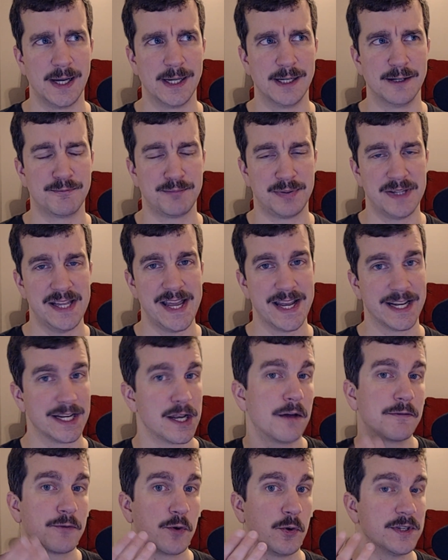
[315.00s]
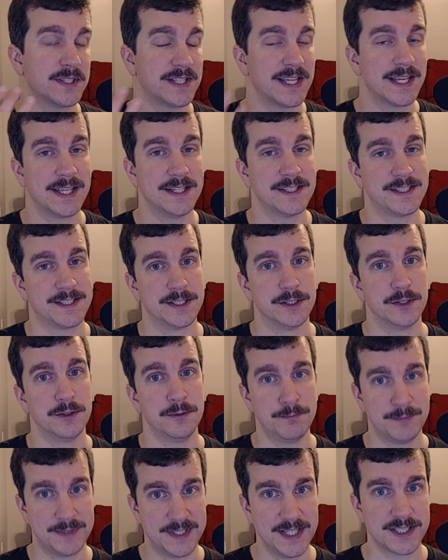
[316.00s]
of playing. Now, of course, they can
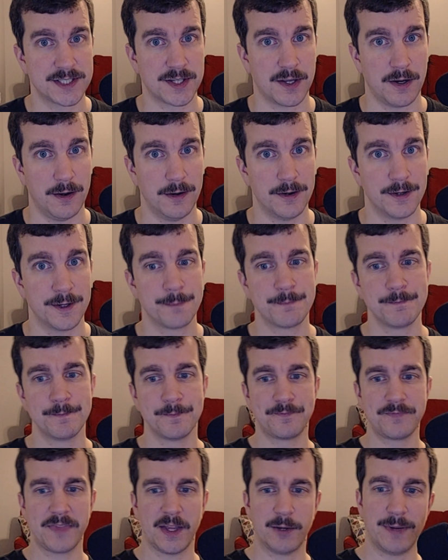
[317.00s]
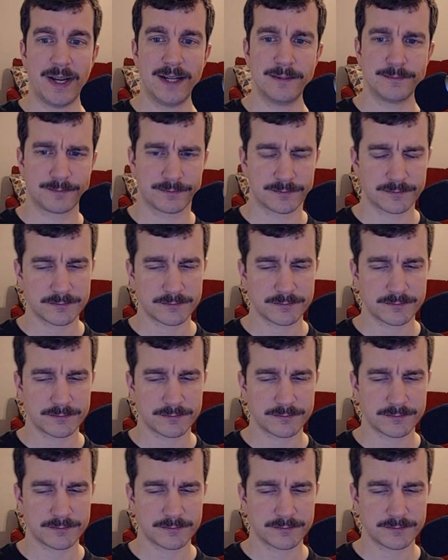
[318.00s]
still discard, right?